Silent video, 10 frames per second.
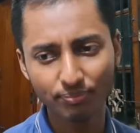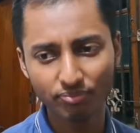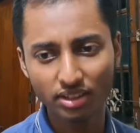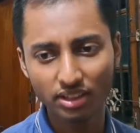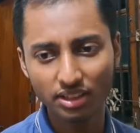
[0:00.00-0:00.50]

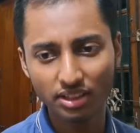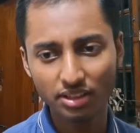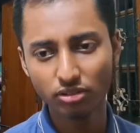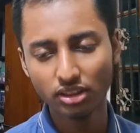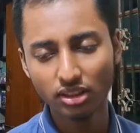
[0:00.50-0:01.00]
What
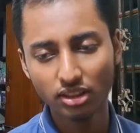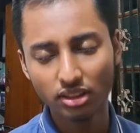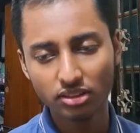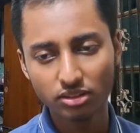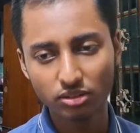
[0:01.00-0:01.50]
what
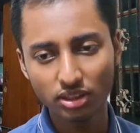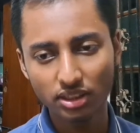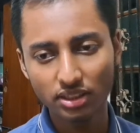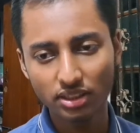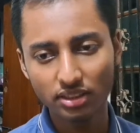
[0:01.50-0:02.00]
does
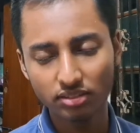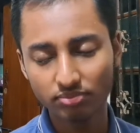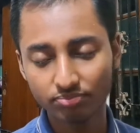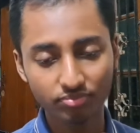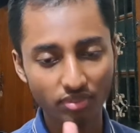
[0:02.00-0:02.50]
Mathlete
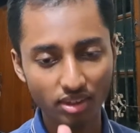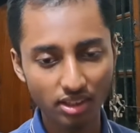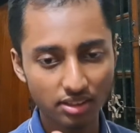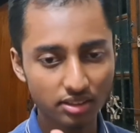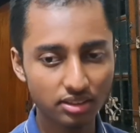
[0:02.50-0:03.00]
besides
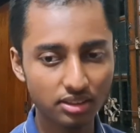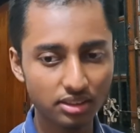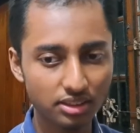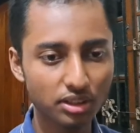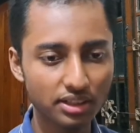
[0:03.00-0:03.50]
Dynamatics
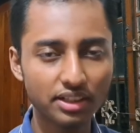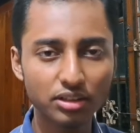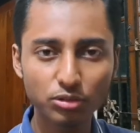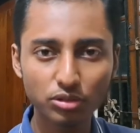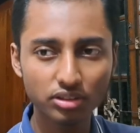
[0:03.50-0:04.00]

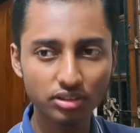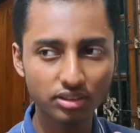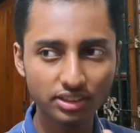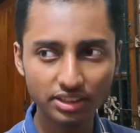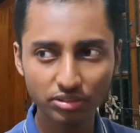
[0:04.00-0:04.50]
and the
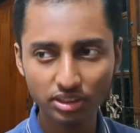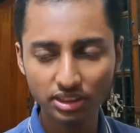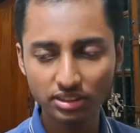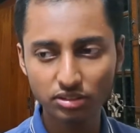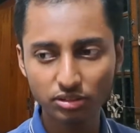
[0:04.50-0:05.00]
answer would say?
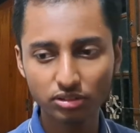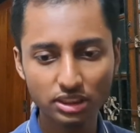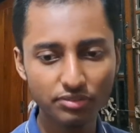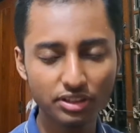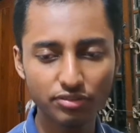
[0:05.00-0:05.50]
I
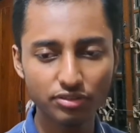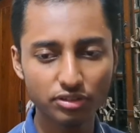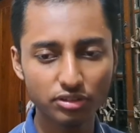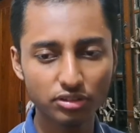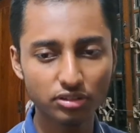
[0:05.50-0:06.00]
mean,
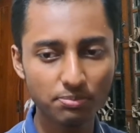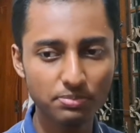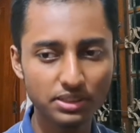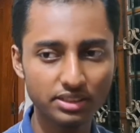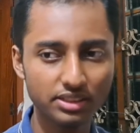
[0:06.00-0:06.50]
they
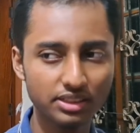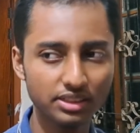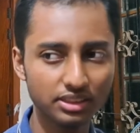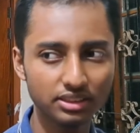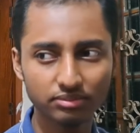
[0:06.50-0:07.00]
already said it
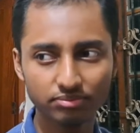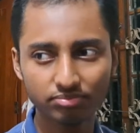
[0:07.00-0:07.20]
last year.